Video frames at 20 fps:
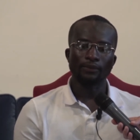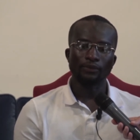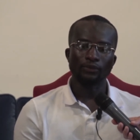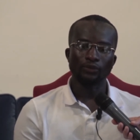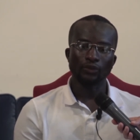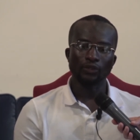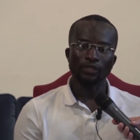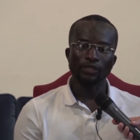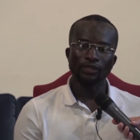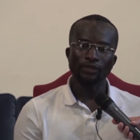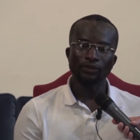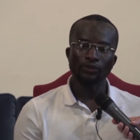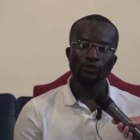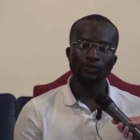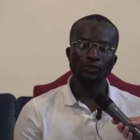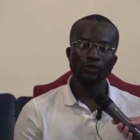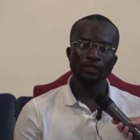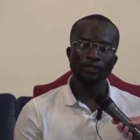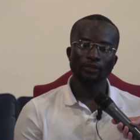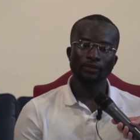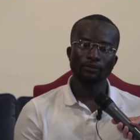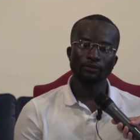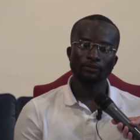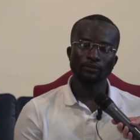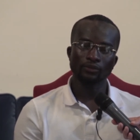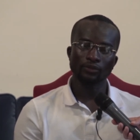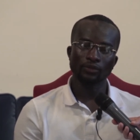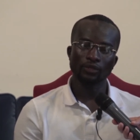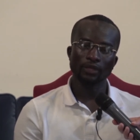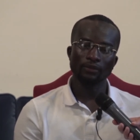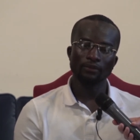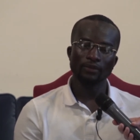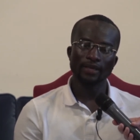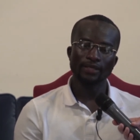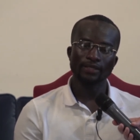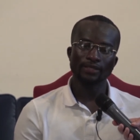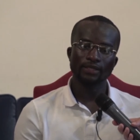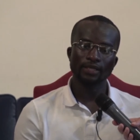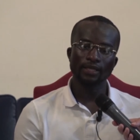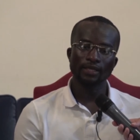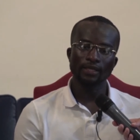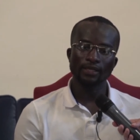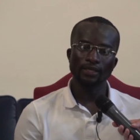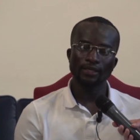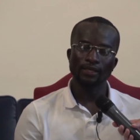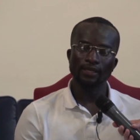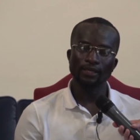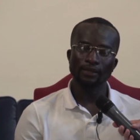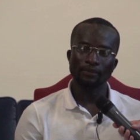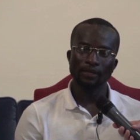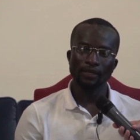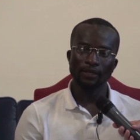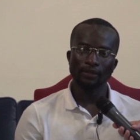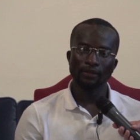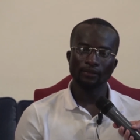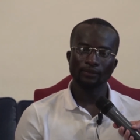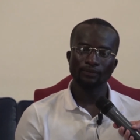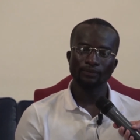during, during, during my stay in Libya